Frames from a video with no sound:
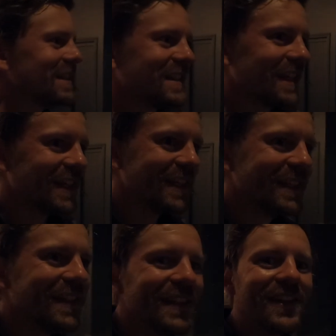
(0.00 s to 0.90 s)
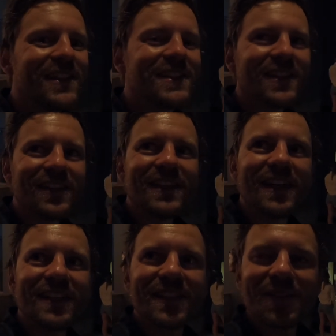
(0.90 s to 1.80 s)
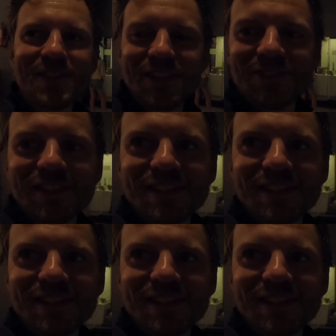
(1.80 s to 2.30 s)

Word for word: that's it. So yeah, it's absolutely